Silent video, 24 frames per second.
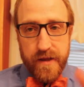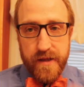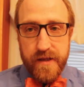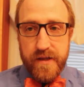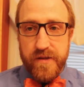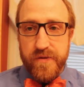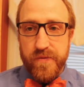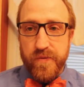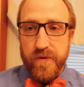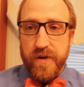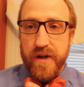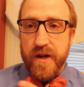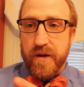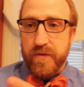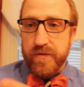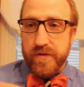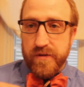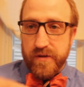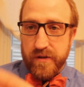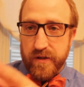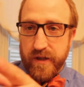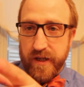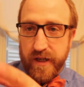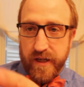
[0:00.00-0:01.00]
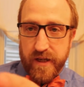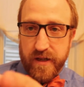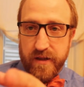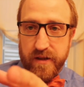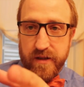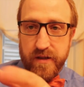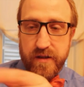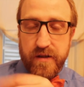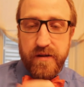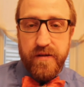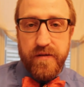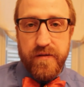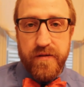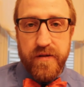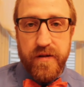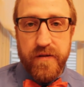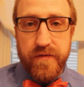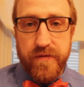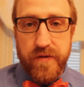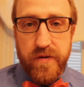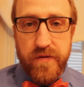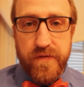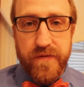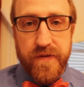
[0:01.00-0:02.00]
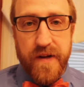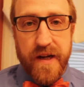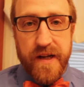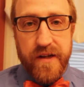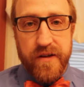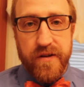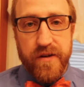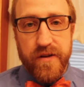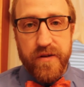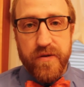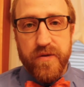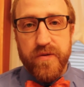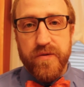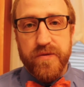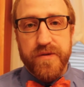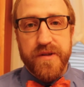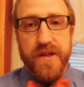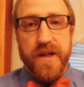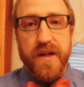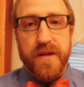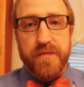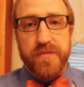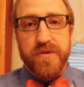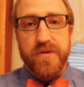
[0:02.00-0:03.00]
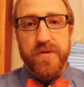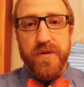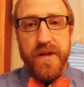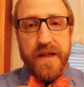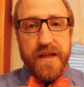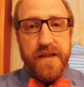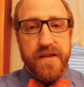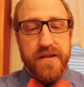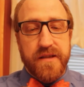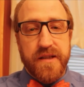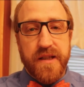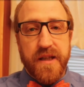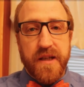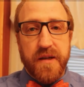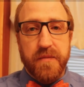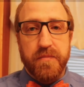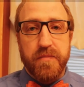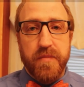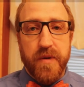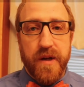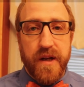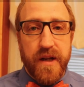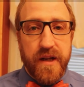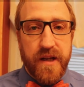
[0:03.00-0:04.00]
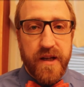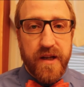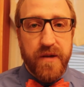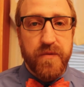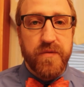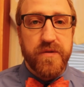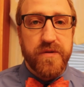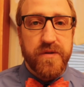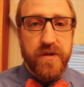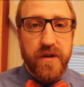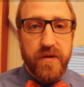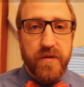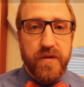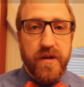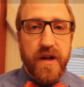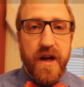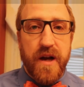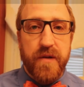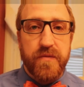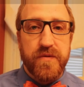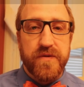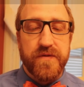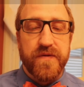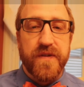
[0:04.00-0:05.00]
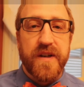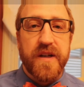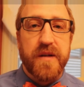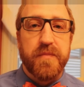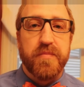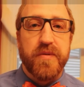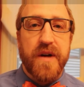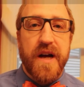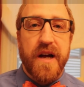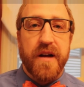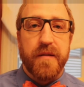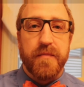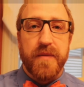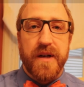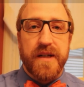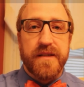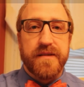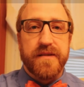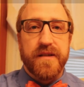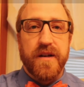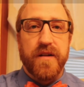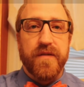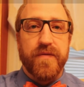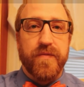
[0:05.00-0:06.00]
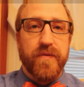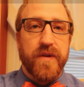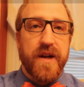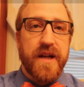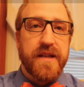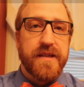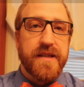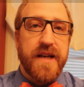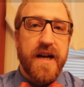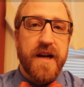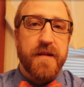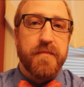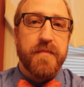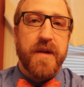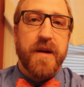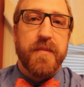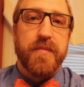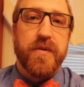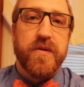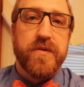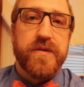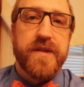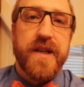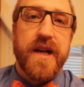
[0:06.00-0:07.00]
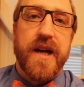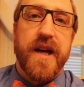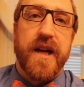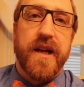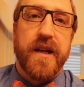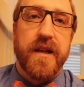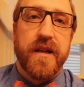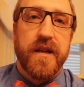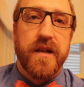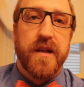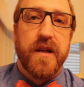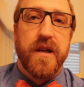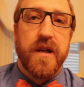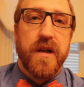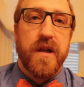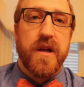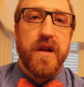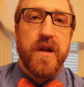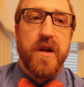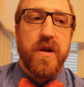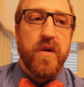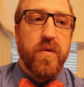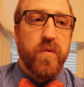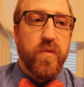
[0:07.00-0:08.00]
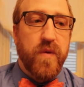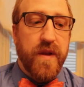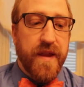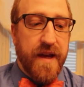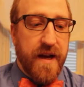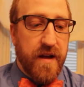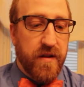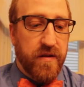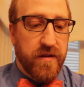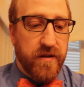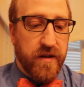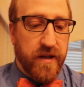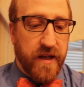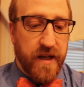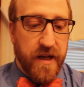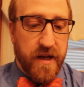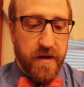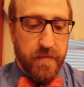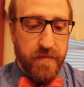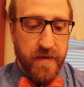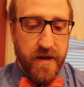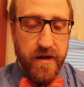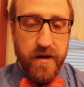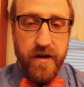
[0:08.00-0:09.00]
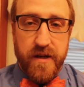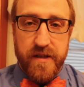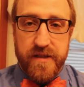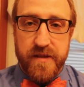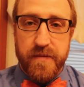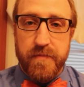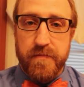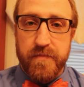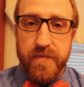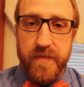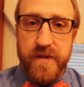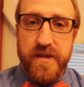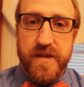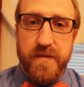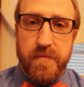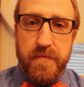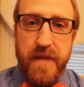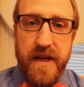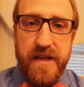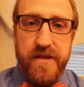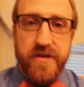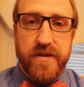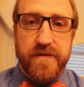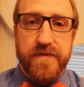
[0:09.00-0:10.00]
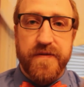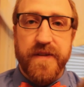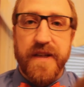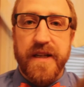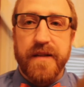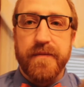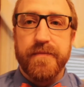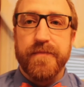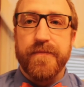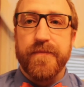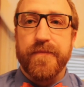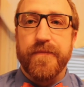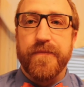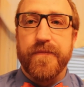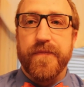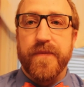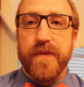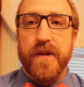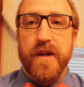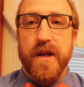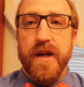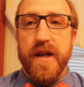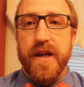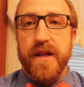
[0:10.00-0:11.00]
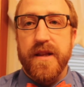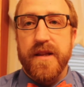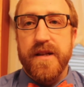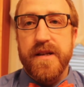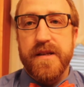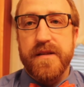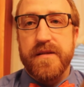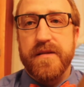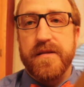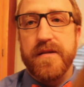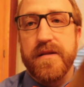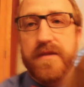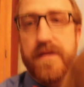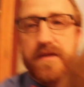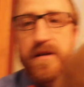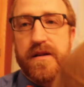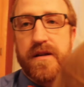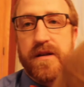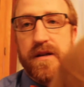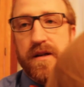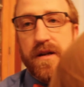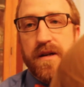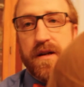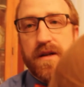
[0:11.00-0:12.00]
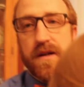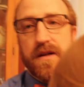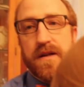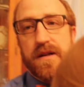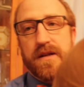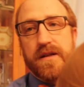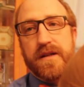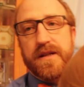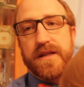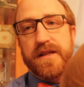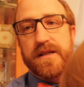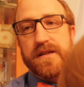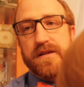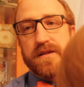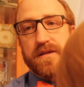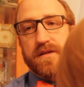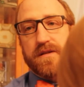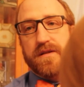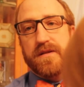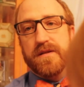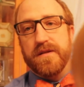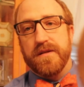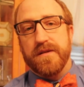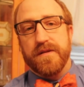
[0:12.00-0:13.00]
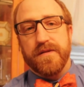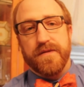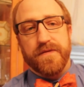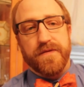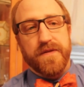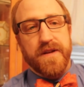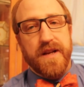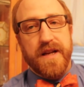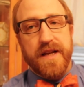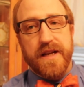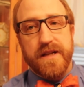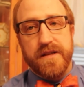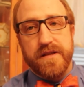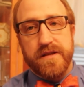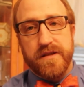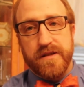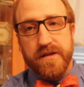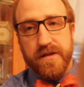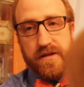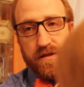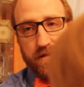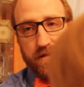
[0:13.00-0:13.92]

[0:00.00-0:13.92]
This one I was looking at the viewfinder the whole time so I could see. I was very proud of myself when I tied my bow tie without looking in a mirror. It's a major feat. And this is Phineas.